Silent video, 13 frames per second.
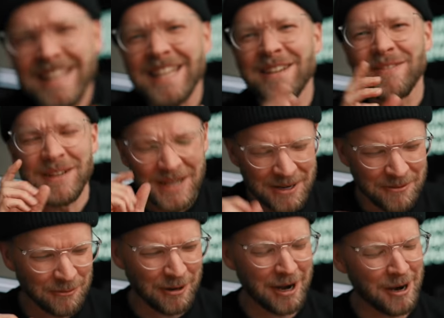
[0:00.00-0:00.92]
even in
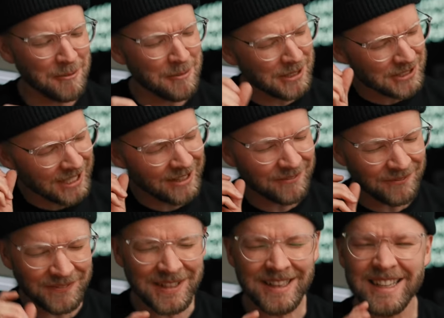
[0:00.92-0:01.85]
RAW, which I
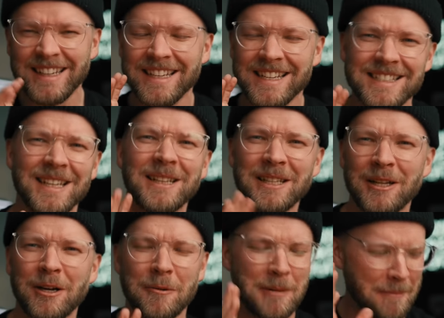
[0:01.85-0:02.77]
feel like is a
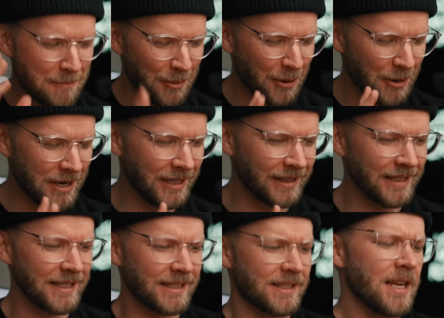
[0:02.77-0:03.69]
little bit
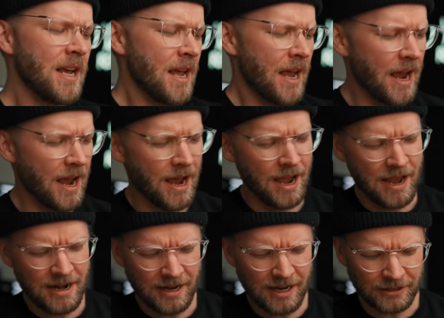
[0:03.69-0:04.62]
pointless.
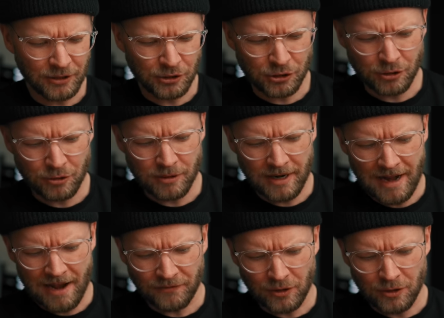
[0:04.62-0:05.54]
And I got to shoot an
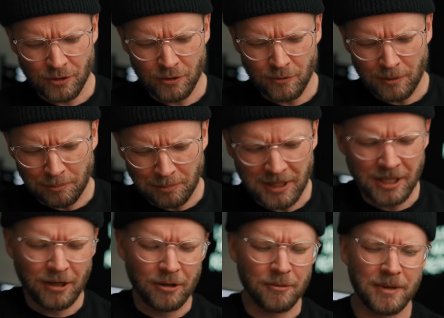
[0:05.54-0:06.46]
afternoon with
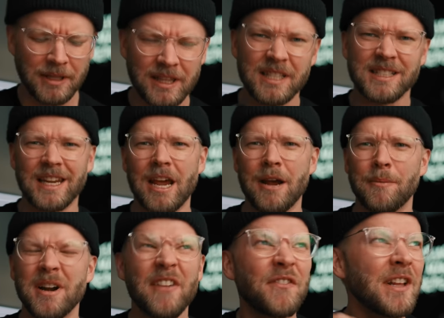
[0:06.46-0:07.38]
Peter with this
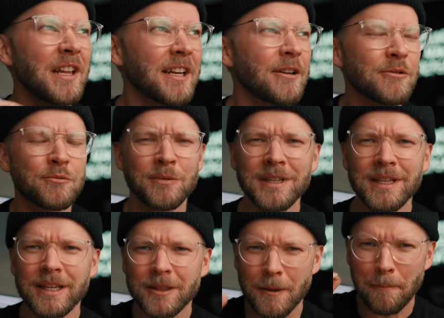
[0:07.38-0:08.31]
camera, and I feel like it was
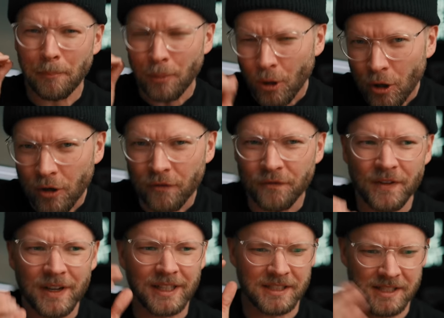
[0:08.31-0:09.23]
really the
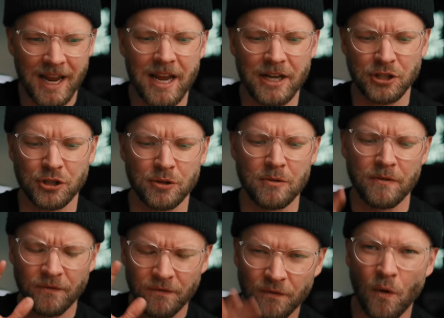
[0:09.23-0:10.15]
perfect test
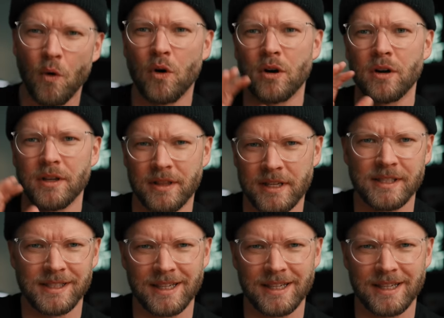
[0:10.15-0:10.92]
shoot for this